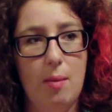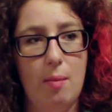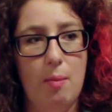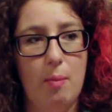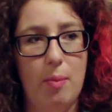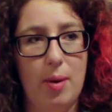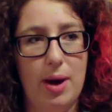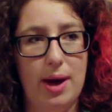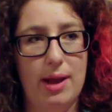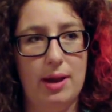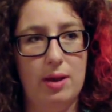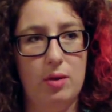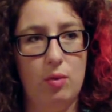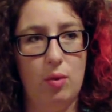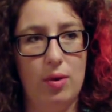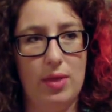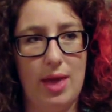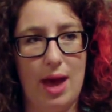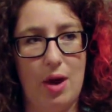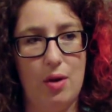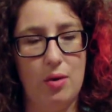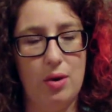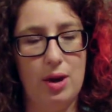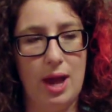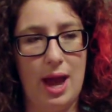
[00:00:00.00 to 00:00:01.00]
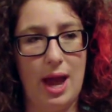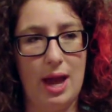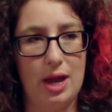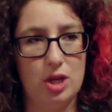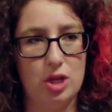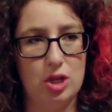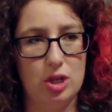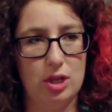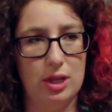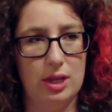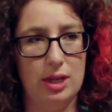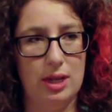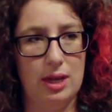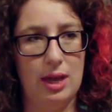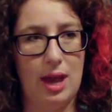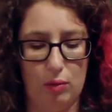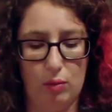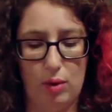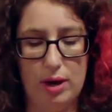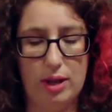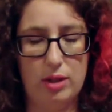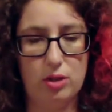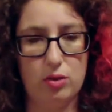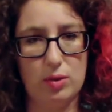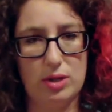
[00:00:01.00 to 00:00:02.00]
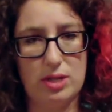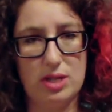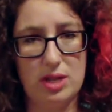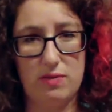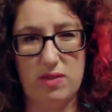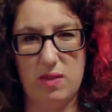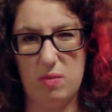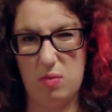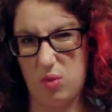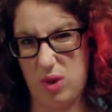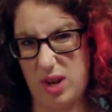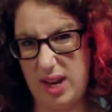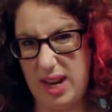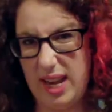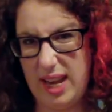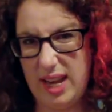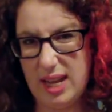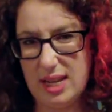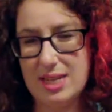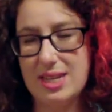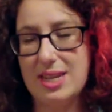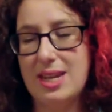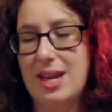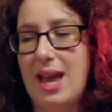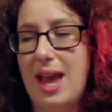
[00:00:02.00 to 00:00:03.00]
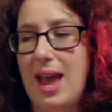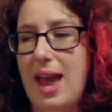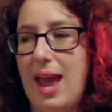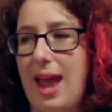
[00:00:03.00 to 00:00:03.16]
but without actually running the risk of them reading it.